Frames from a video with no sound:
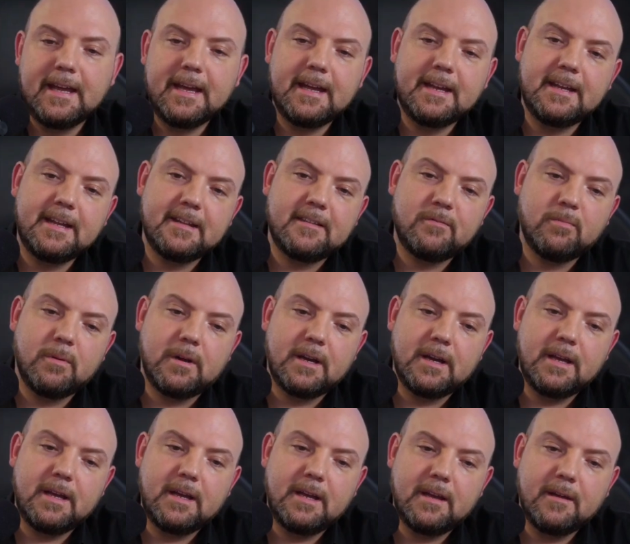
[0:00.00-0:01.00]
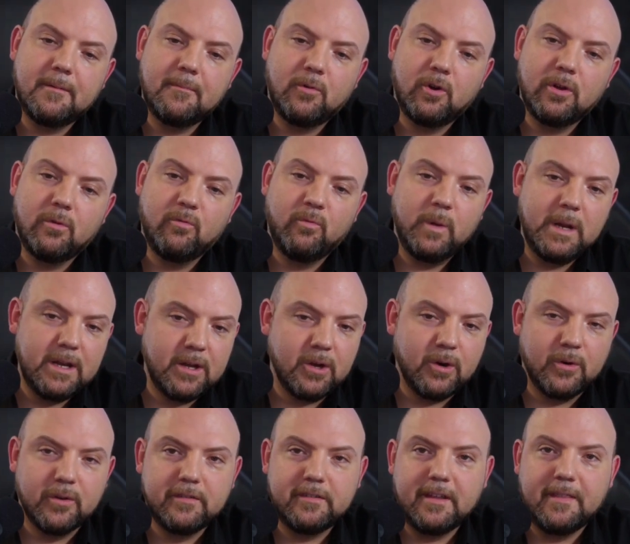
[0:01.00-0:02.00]
And that's why I'm on
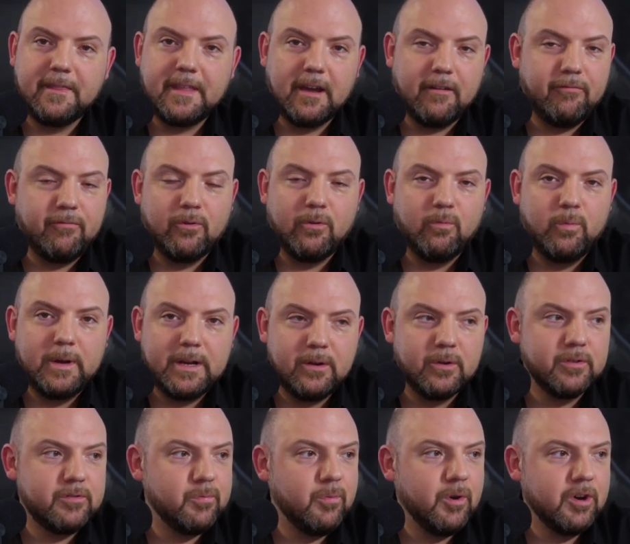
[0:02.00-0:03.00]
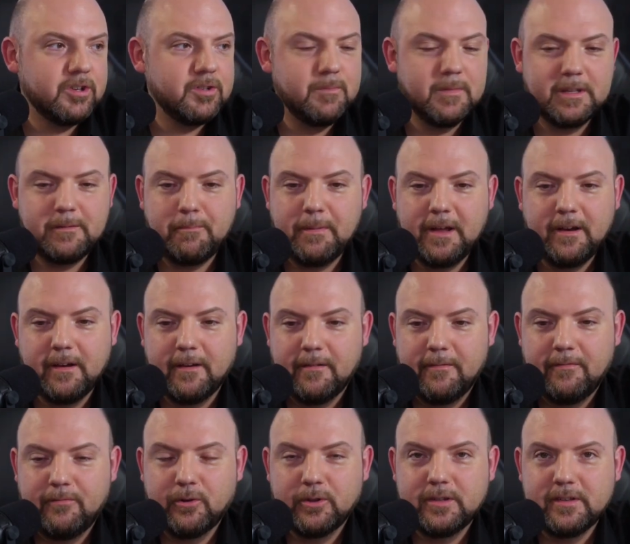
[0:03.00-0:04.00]
Windows and therefore Windows works much better
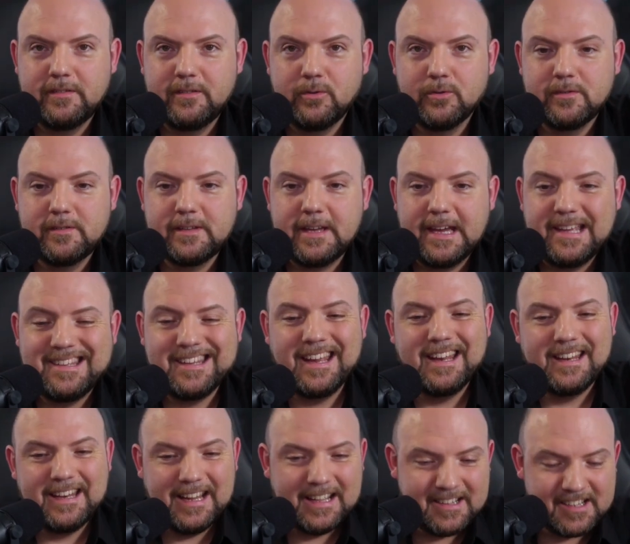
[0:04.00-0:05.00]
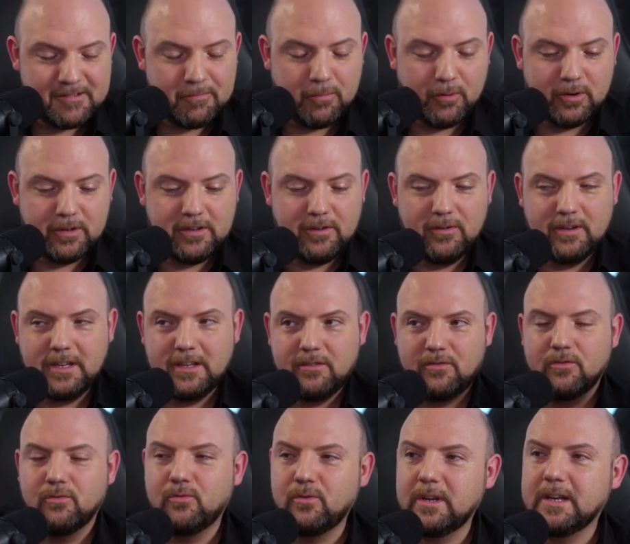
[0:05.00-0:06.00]
for this use case. And that's what you need
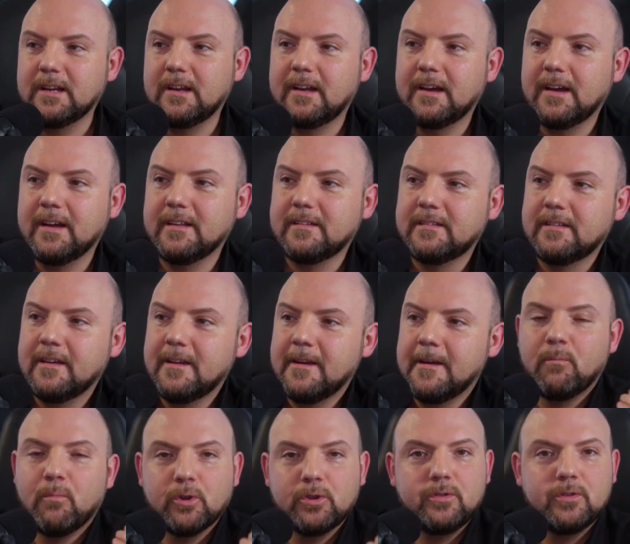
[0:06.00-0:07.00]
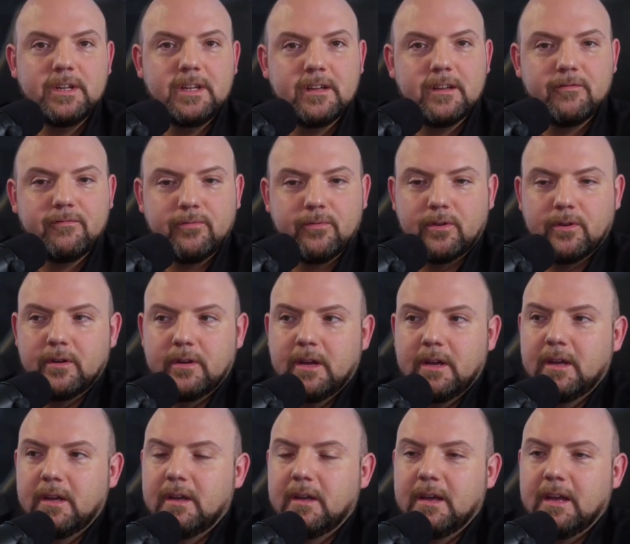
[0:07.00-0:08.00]
to realize what you need it for.
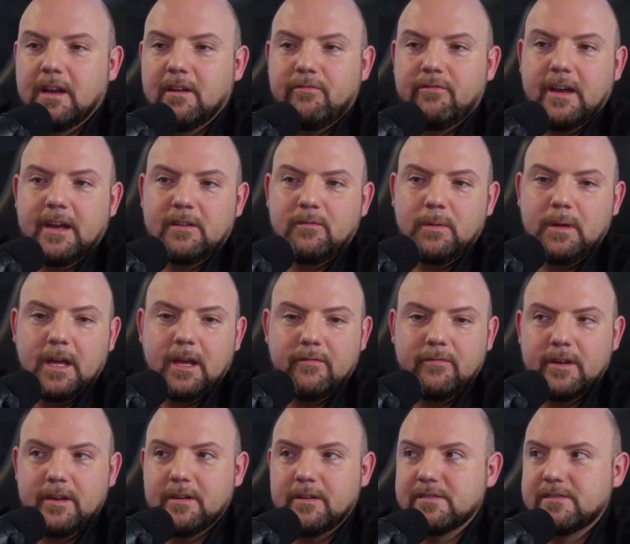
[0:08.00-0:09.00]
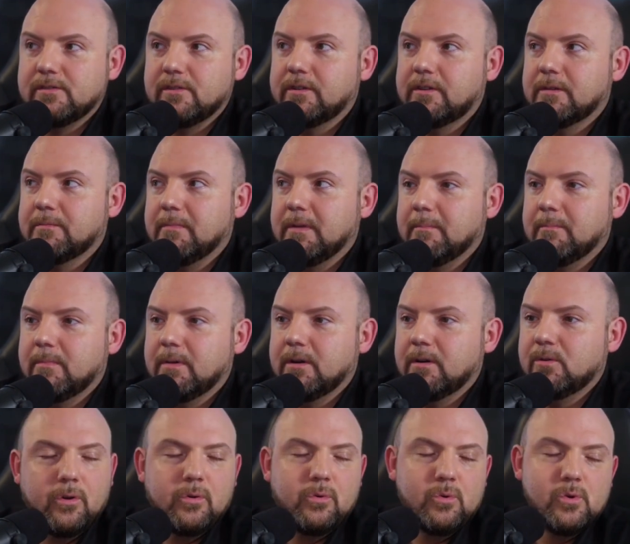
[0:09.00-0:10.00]
In fact, we have an inner circle member
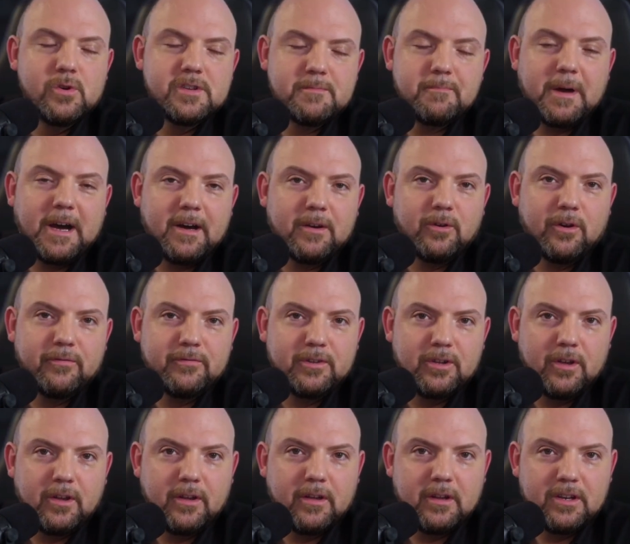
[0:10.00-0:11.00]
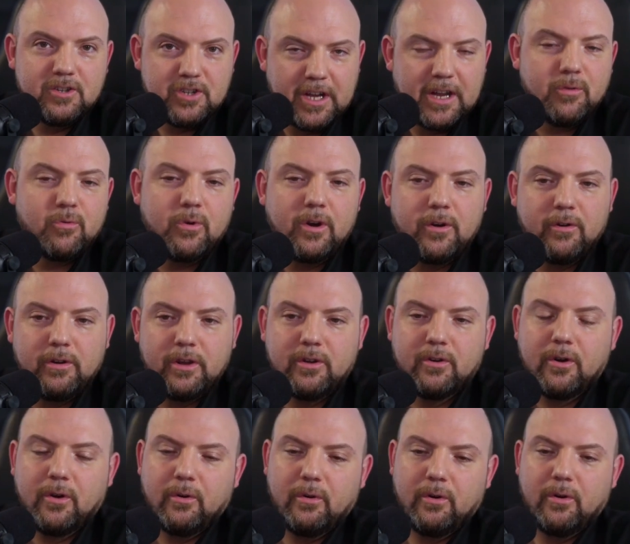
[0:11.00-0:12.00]
who is part of the January
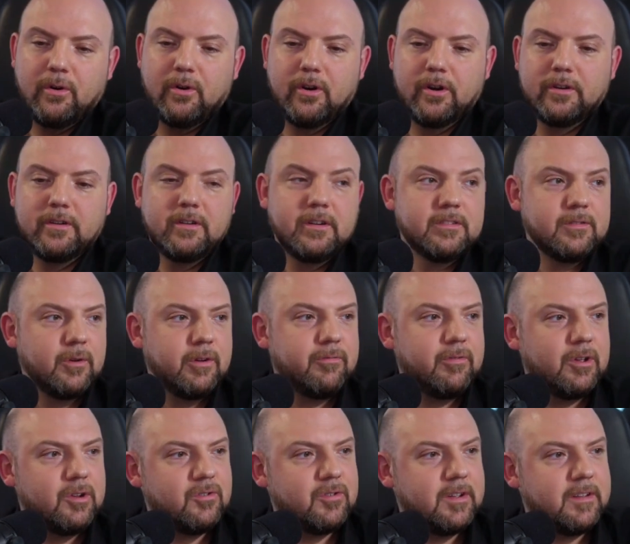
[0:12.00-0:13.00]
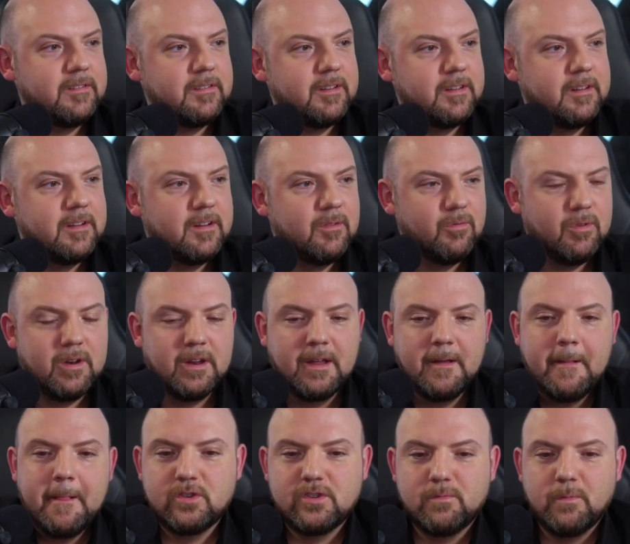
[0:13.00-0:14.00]
cohort. So if you're interested in
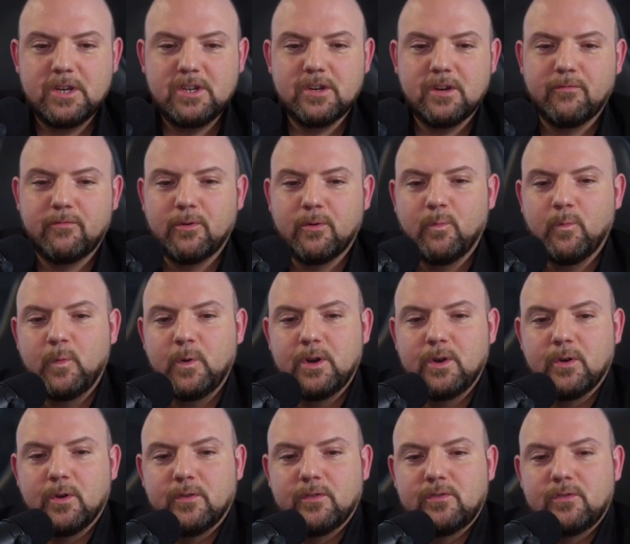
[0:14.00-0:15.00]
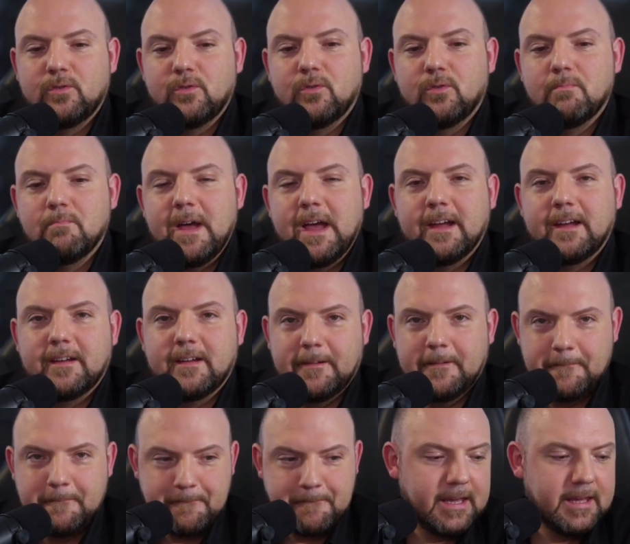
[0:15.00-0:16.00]
switching from Windows to Mac,
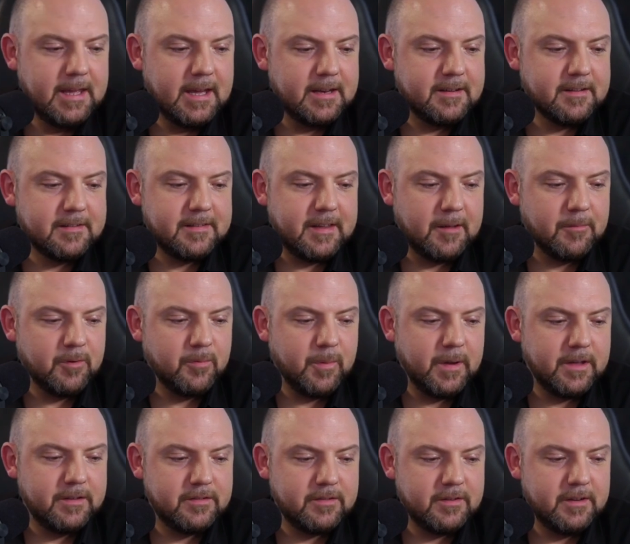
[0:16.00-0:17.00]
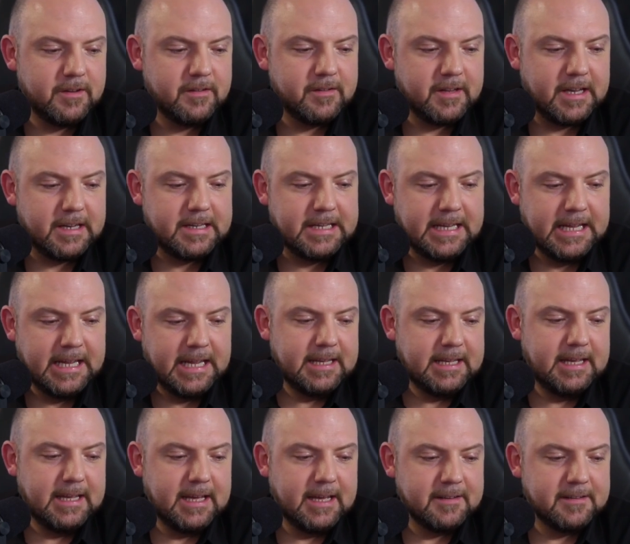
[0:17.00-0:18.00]
he had the same question. He said
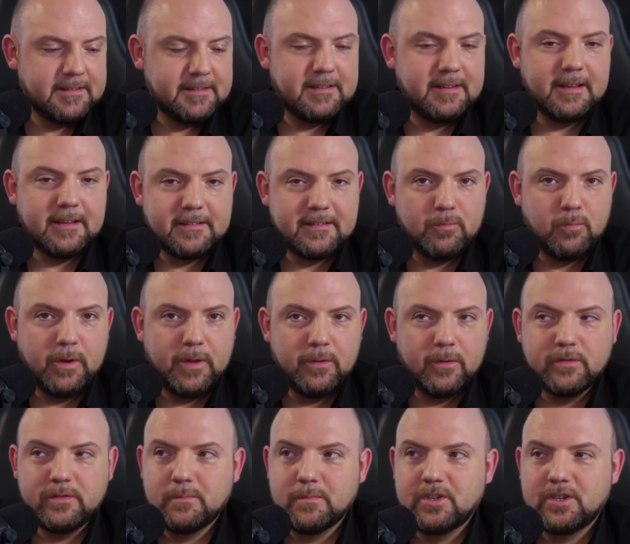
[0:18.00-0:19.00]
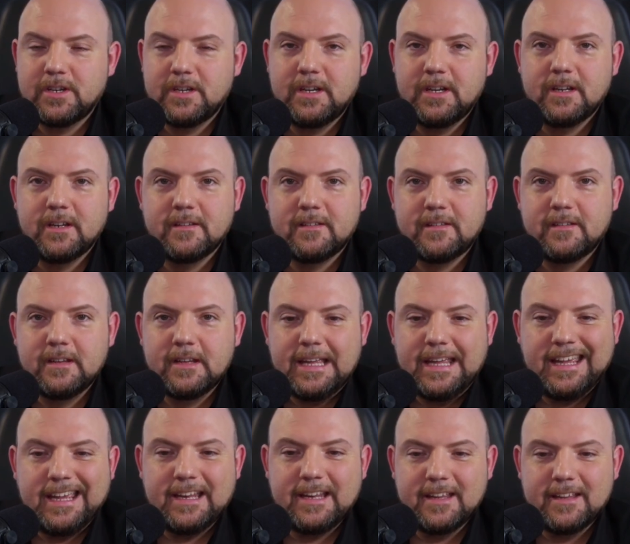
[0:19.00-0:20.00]
he has six Windows machines
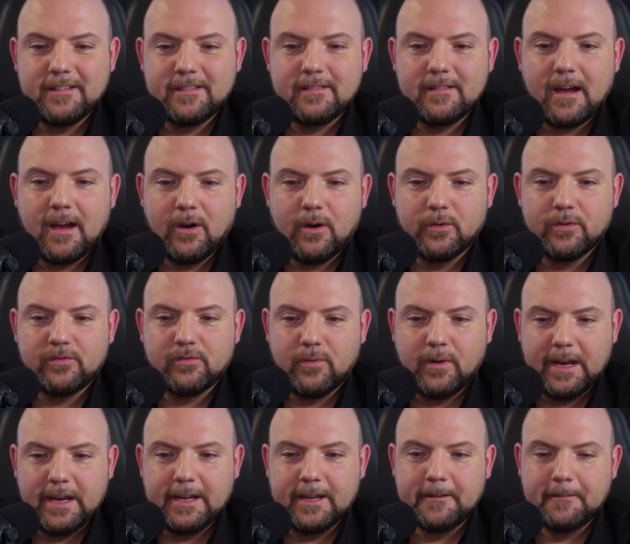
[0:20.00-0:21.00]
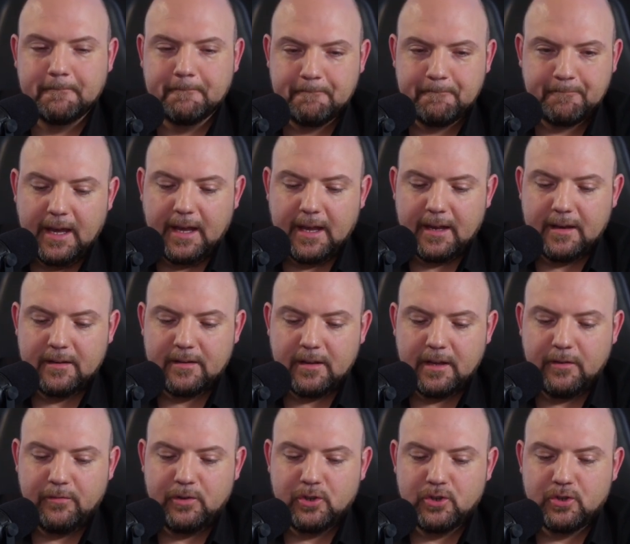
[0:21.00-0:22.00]
in his house running, and
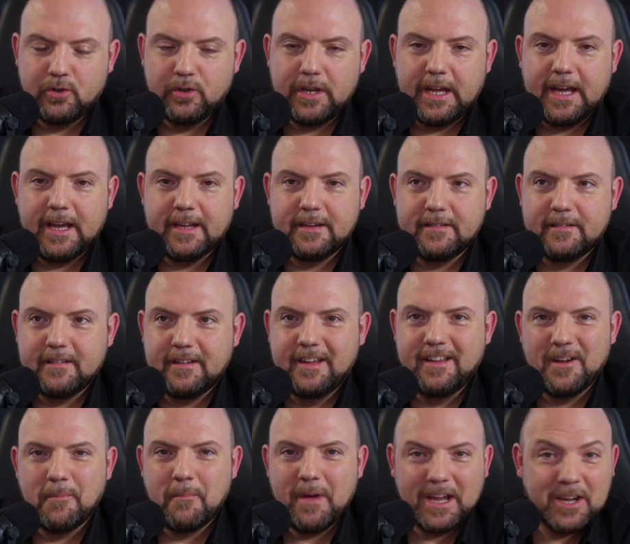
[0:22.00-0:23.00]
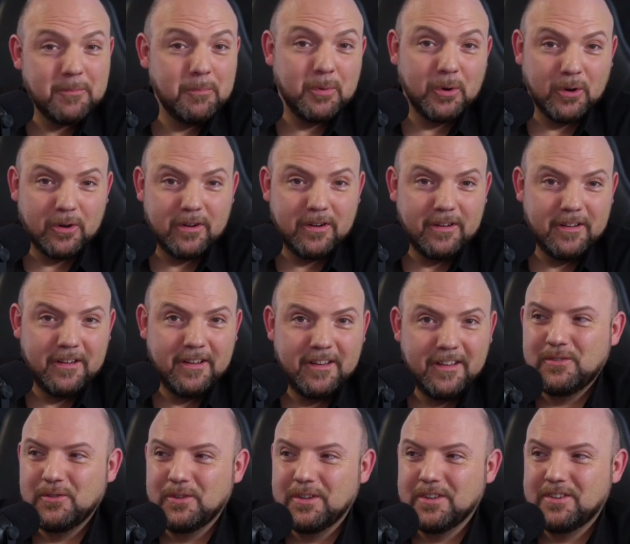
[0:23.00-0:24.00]
if he should add a MacBook
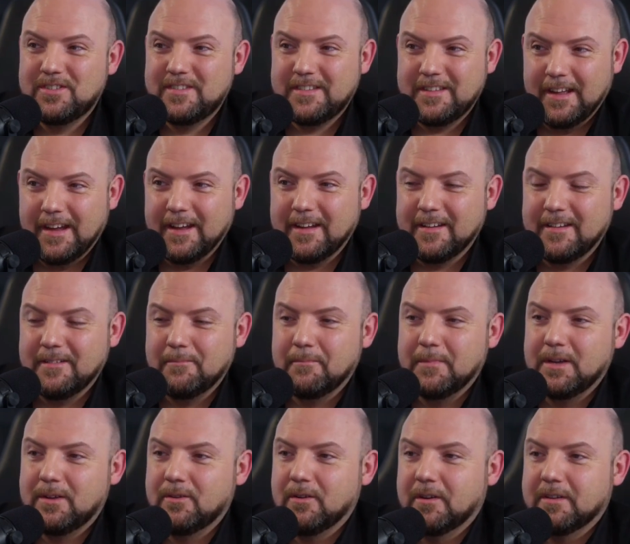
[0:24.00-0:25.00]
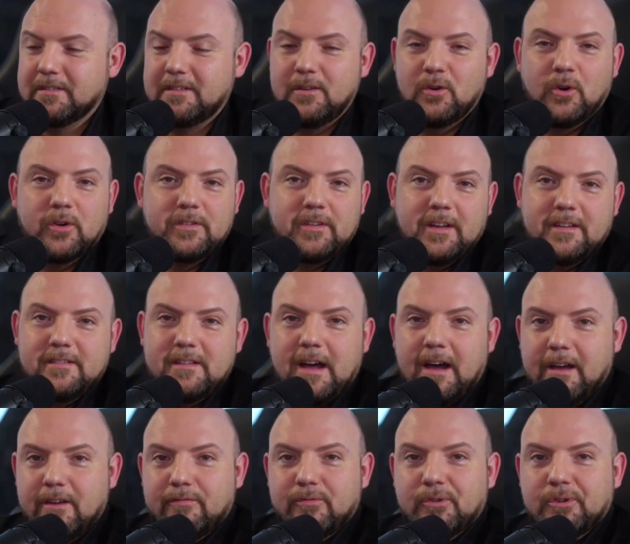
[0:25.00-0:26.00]
to the stack because he also has an
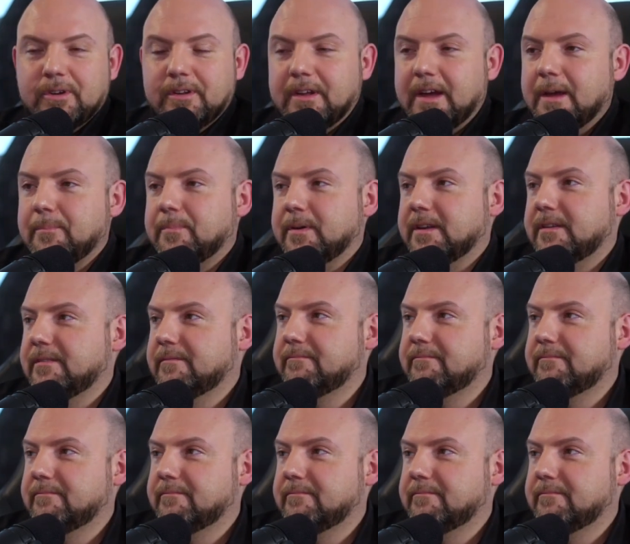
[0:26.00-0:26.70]
iPhone and an iPad.